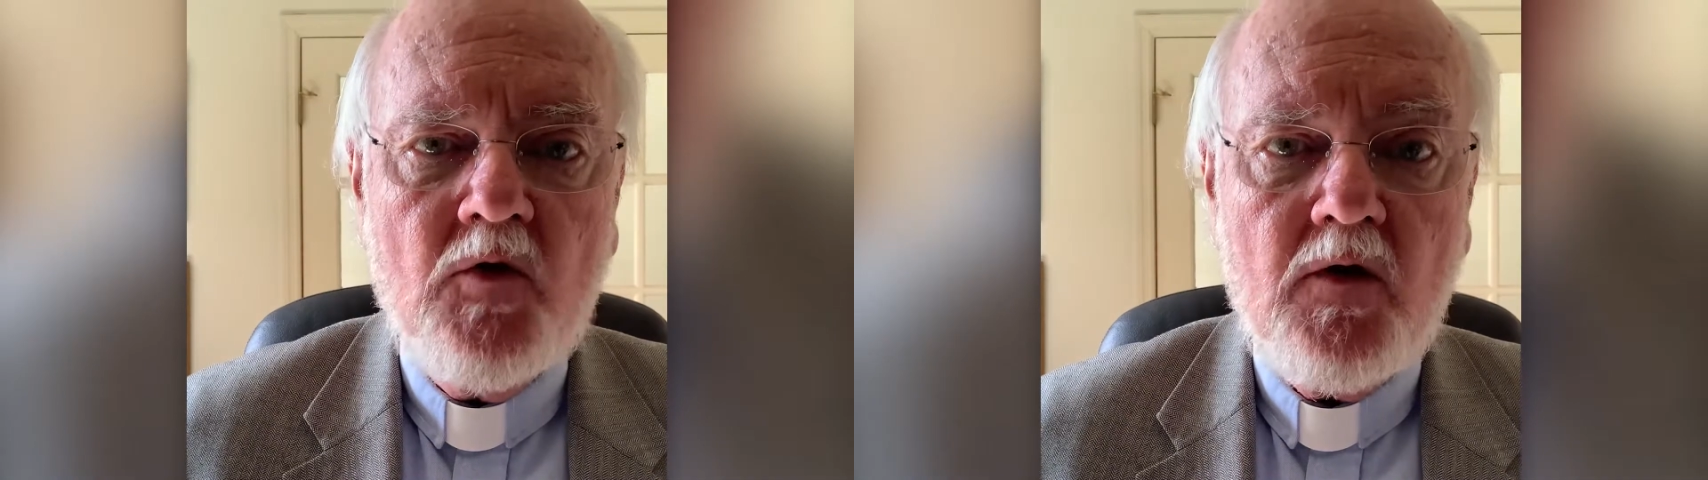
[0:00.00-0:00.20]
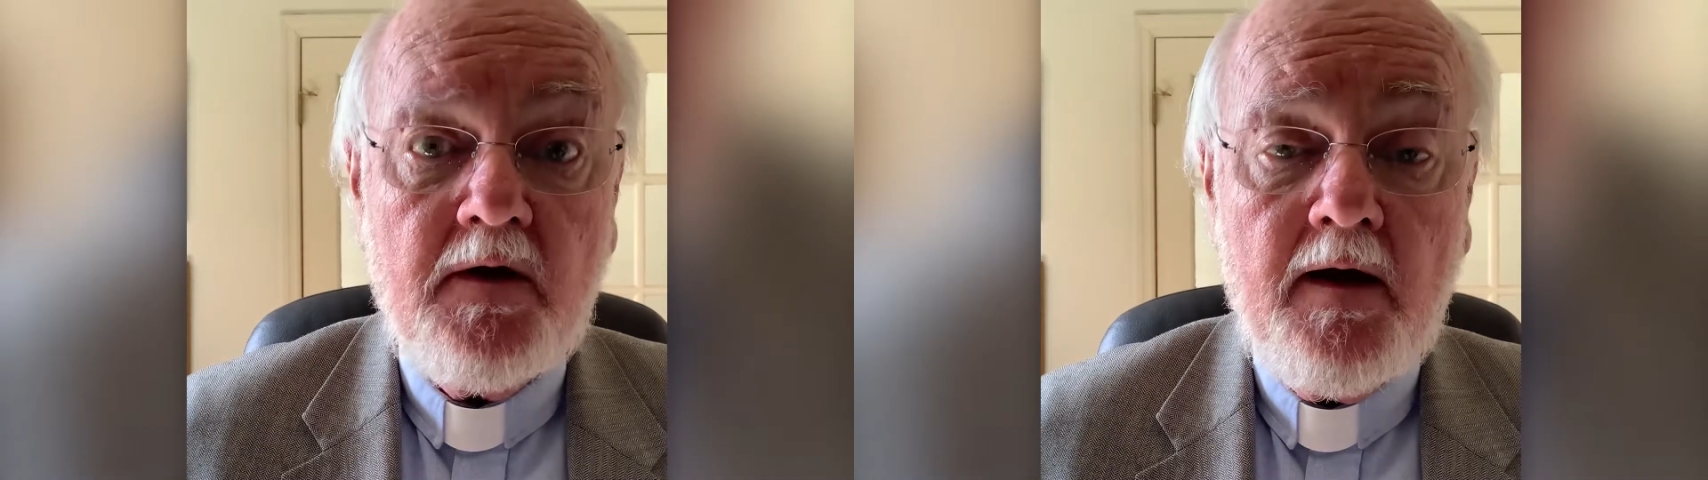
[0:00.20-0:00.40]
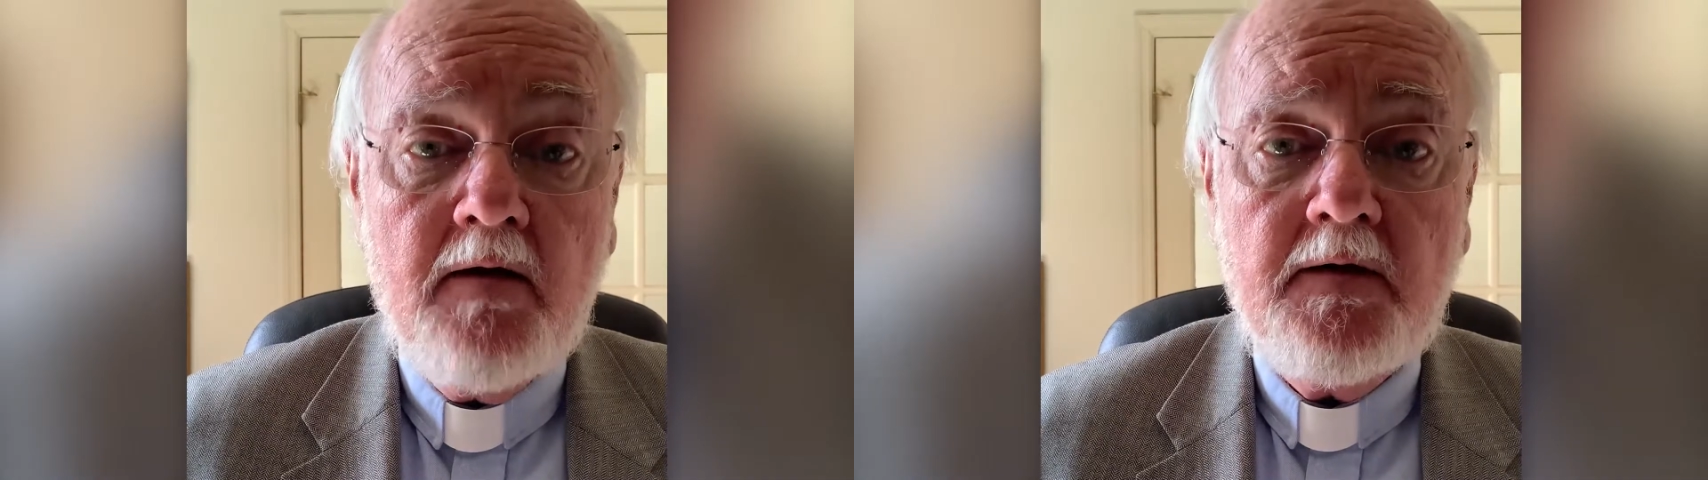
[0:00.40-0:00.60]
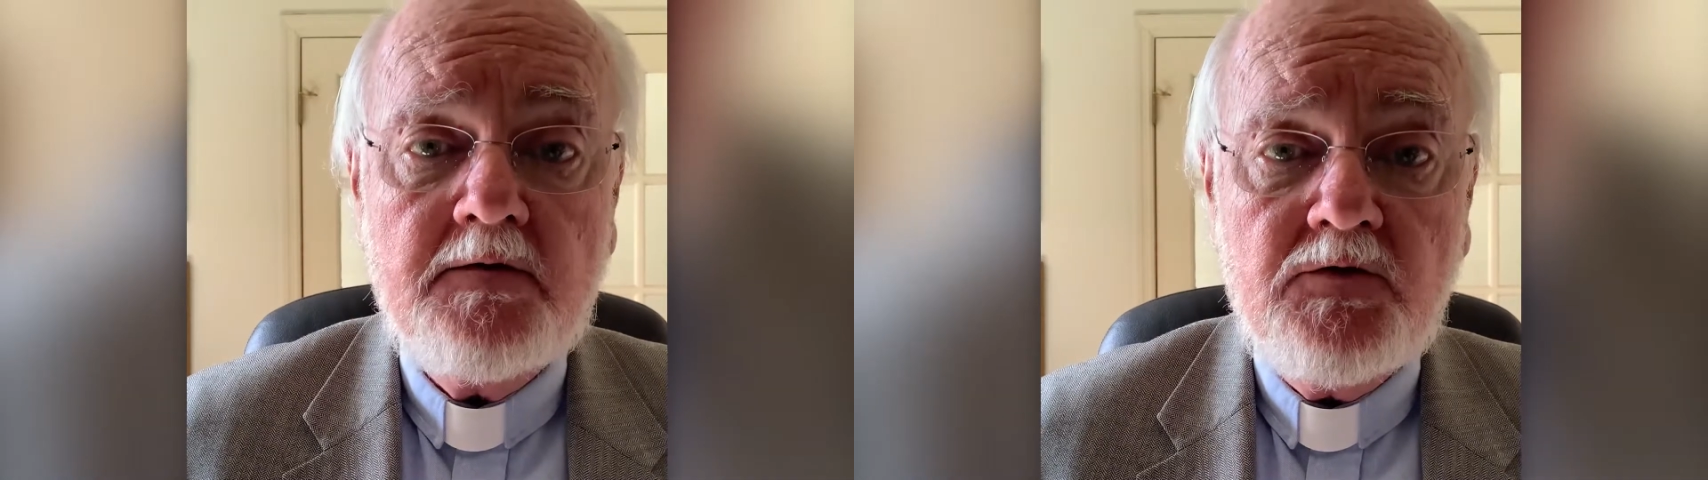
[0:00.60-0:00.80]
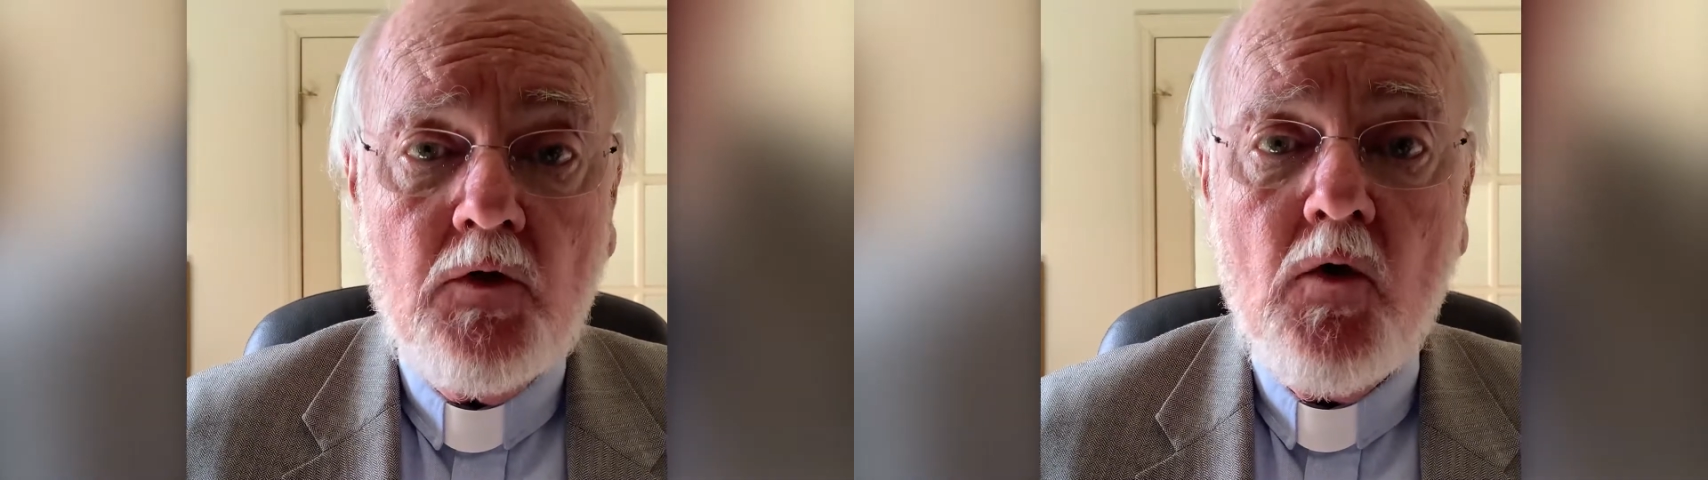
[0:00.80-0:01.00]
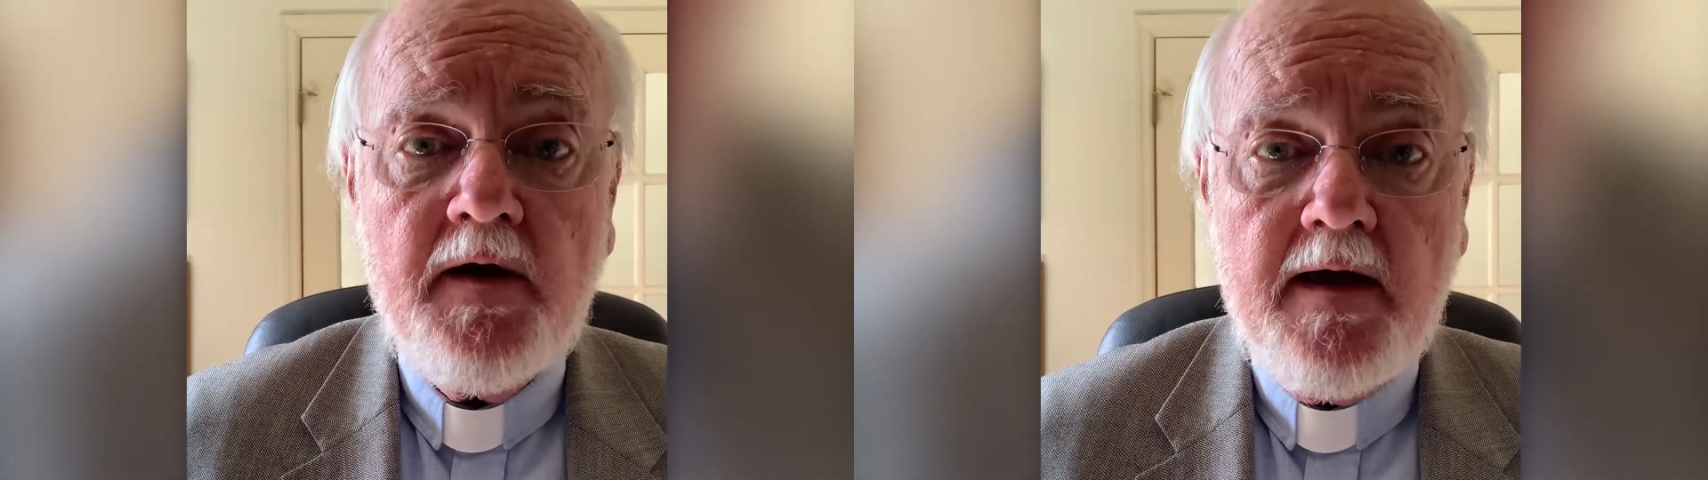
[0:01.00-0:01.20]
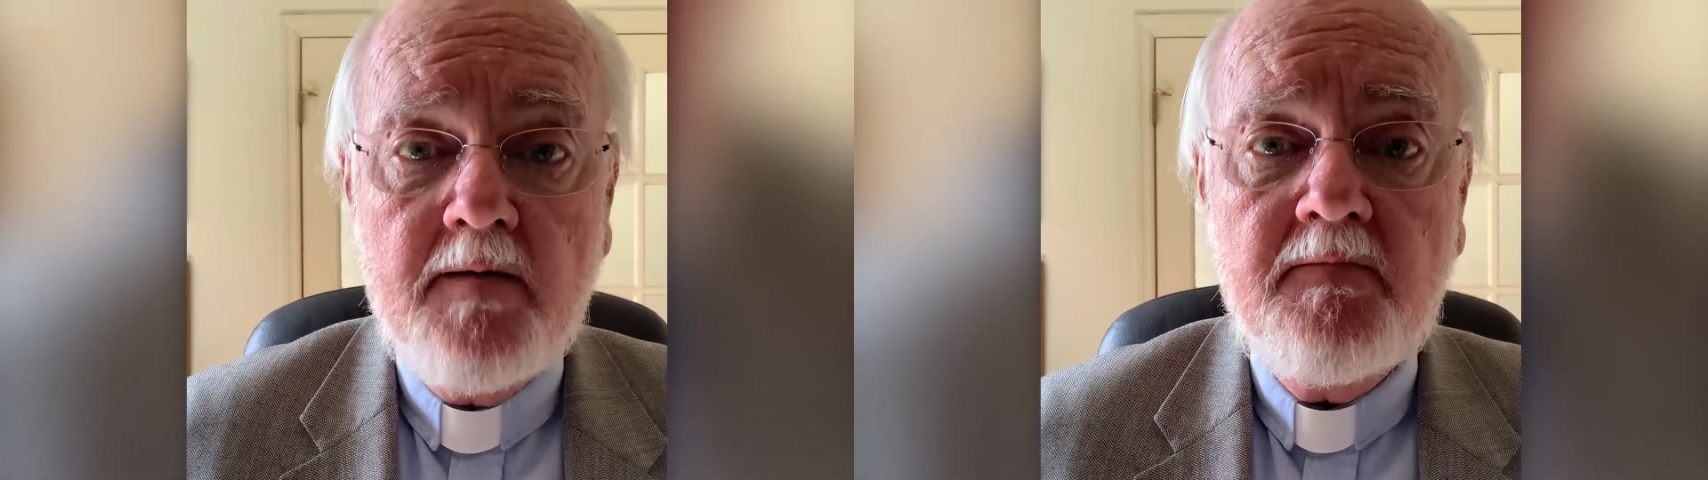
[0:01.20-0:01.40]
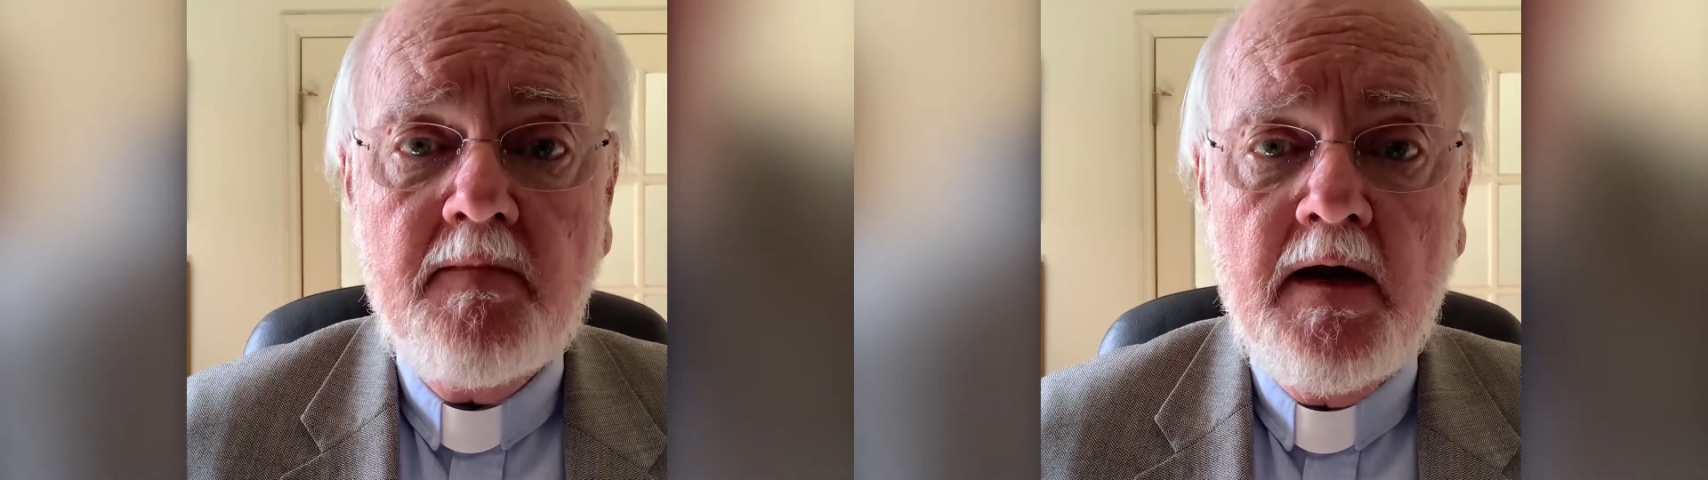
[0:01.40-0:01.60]
or counted toward
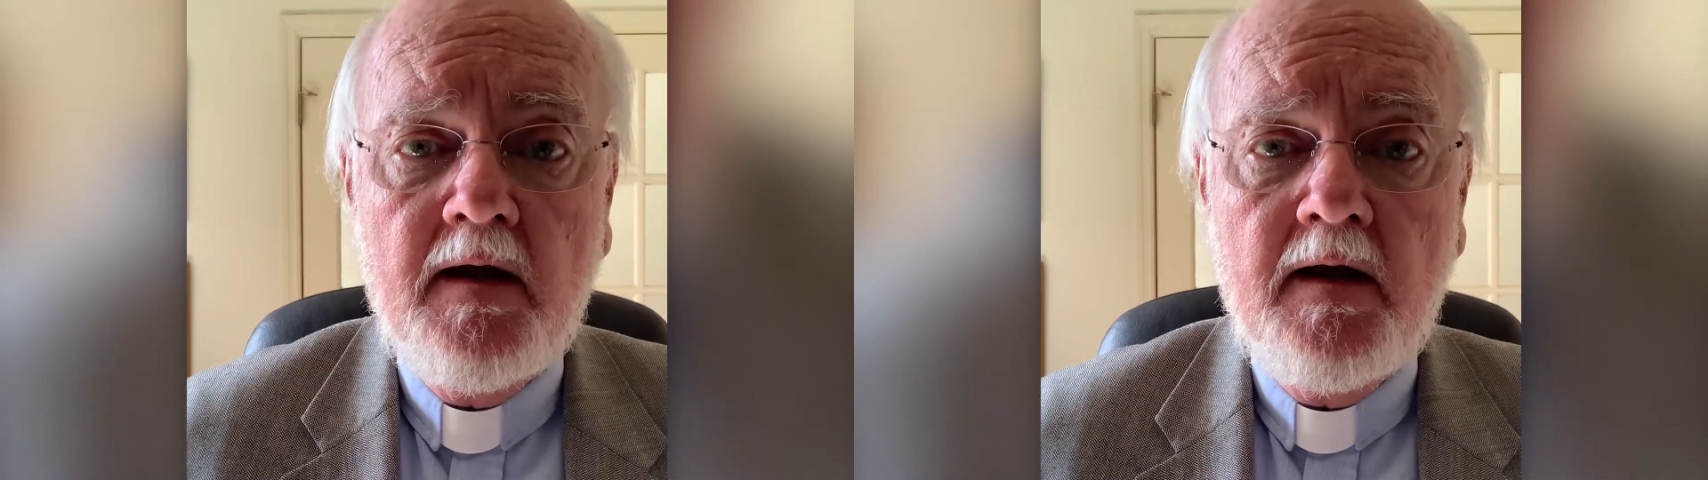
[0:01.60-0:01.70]
him